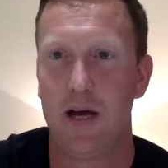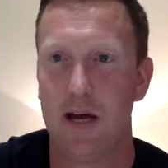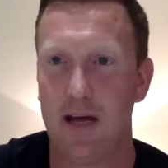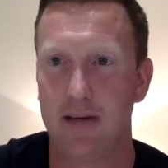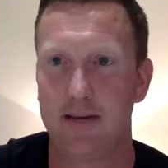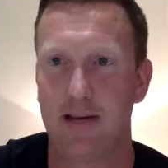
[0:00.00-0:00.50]

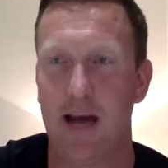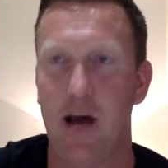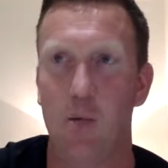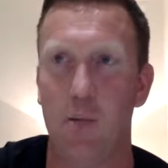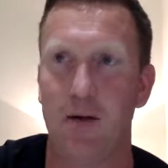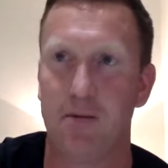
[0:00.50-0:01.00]
is to
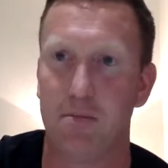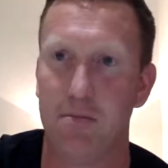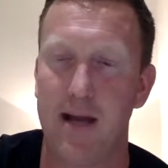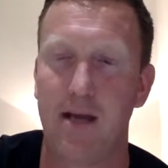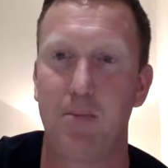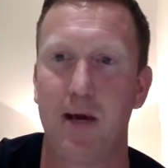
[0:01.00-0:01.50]
help as
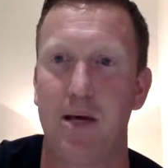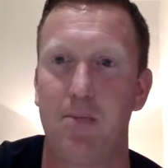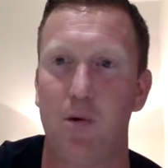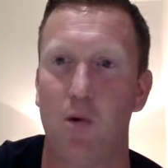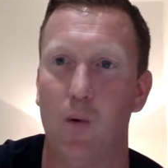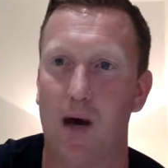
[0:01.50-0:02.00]
many
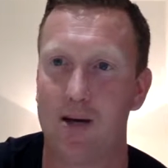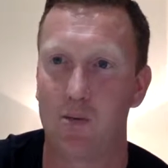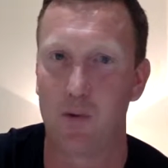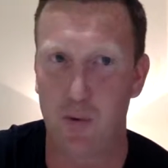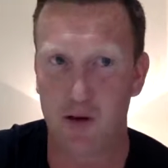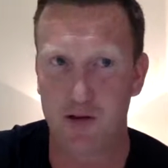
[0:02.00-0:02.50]
people as
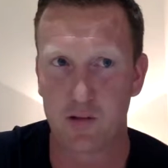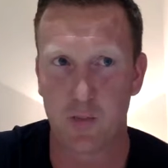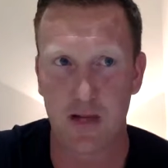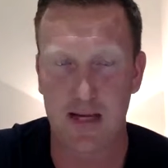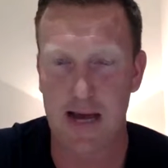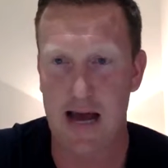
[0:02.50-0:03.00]
we
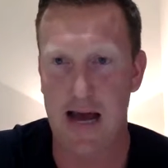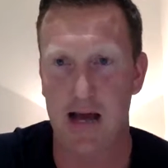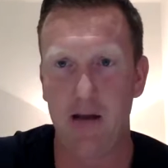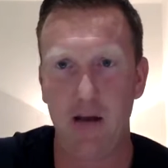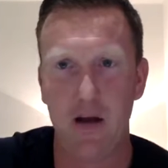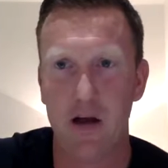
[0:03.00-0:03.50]
possibly
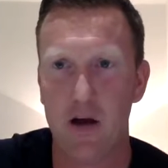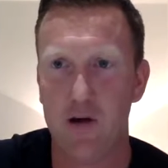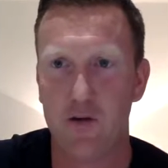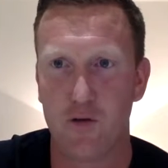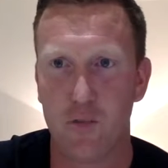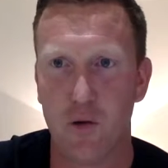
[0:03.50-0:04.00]
can
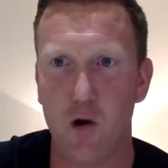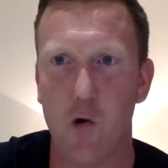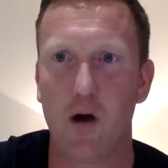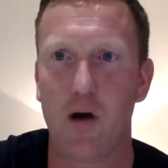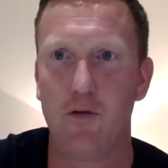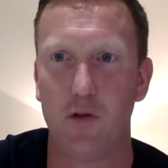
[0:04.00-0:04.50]
from
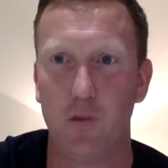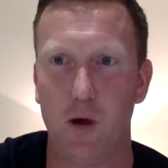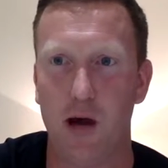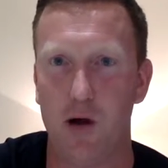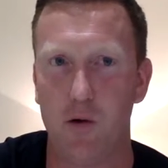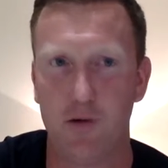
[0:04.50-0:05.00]
all over the
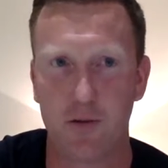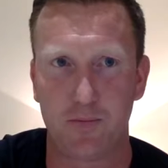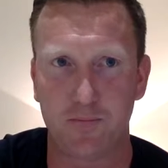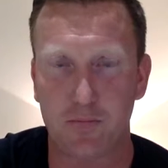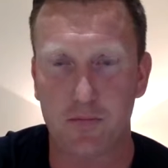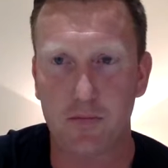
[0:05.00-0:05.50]
world
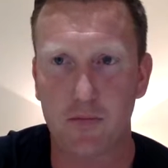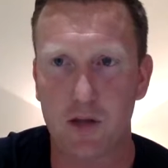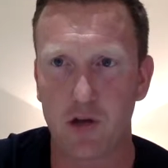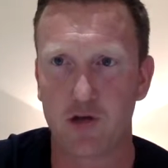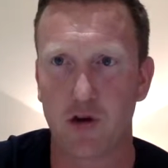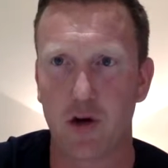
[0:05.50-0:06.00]

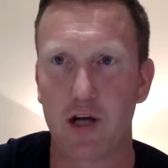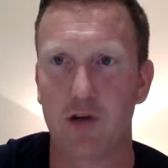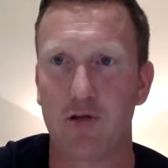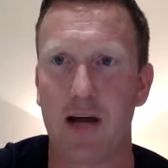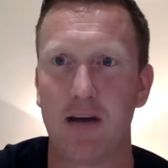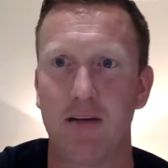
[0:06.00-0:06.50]
try and
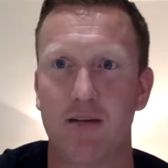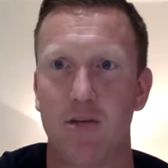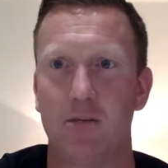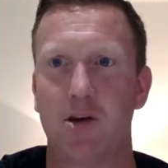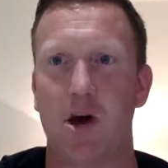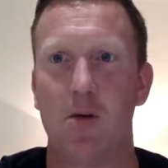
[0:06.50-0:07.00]
create
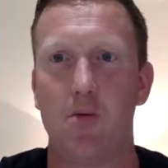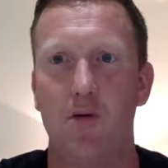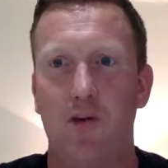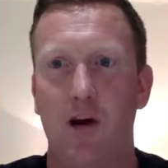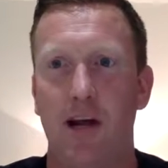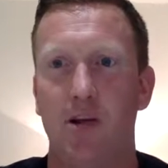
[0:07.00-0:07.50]
some time or
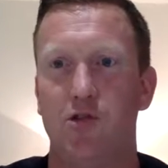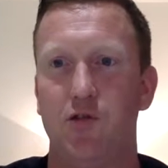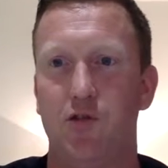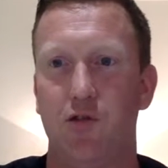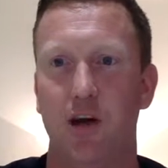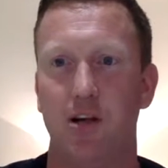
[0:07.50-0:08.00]
financial
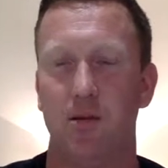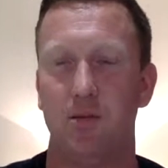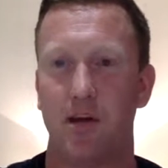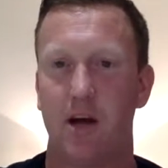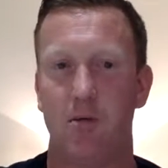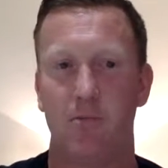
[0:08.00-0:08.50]
freedom.
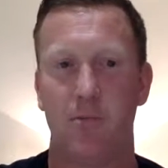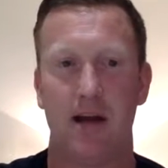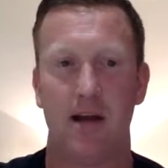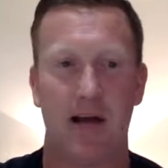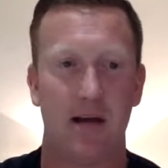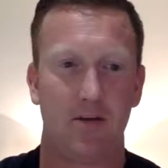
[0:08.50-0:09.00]
So,
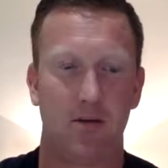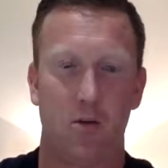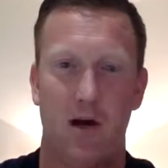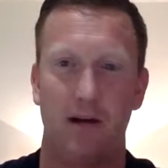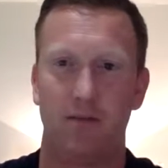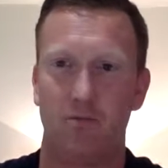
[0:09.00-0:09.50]
Ben, as
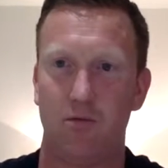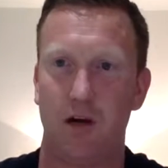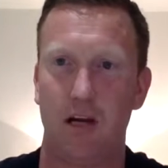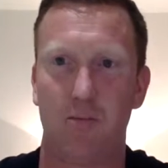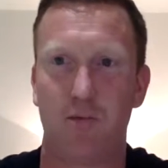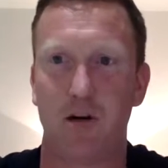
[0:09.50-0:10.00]
always,
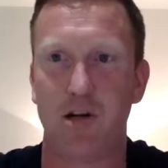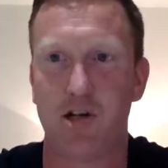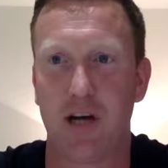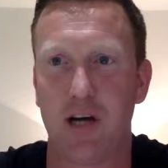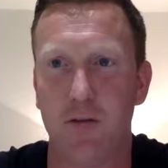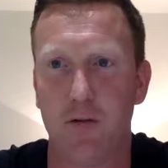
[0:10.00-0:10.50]
really
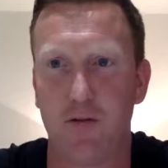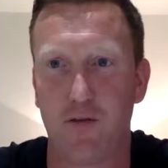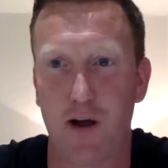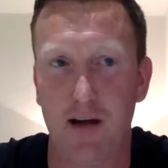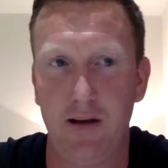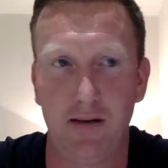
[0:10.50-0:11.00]
appreciate you, my
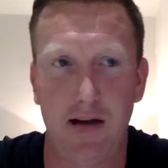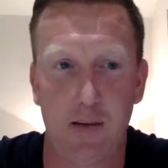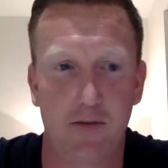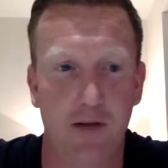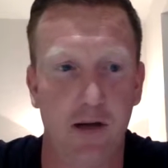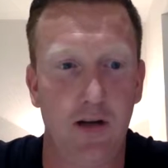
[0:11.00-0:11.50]
friend.
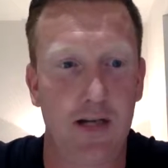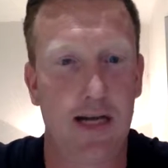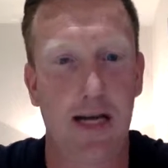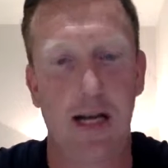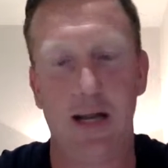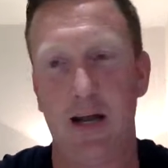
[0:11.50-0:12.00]
Absolutely
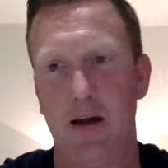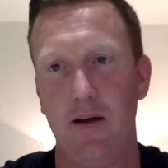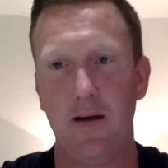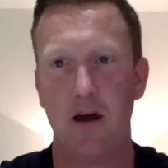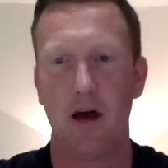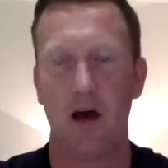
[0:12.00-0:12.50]
killing it.
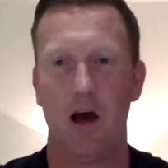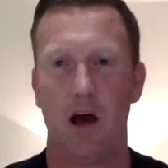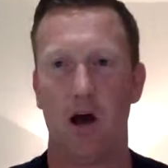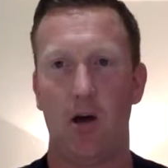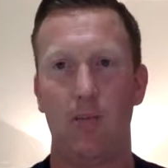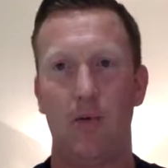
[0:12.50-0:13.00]

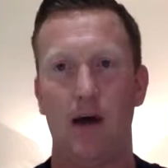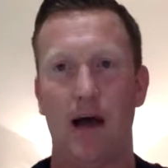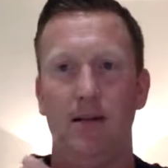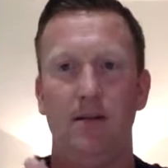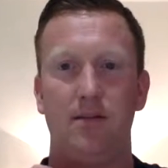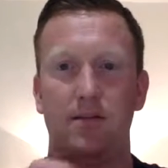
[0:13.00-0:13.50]

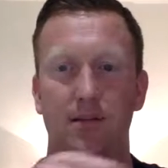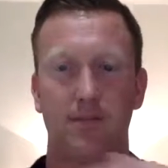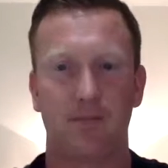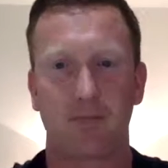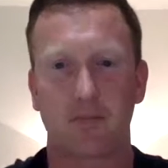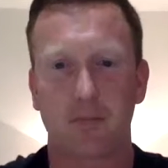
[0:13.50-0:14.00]
And
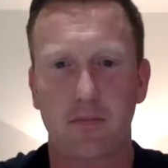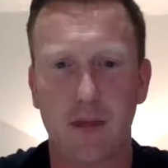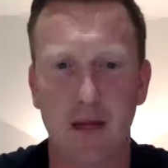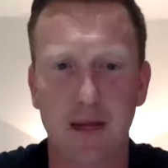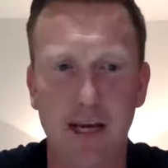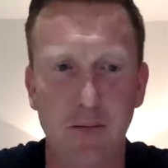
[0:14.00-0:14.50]

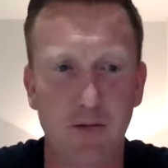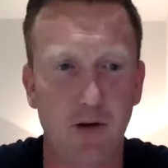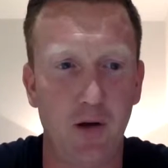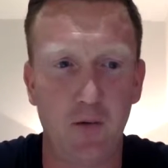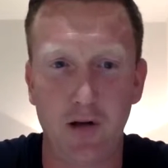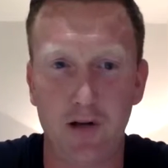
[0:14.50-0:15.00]
keep
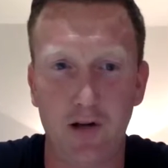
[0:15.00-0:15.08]
doing what you're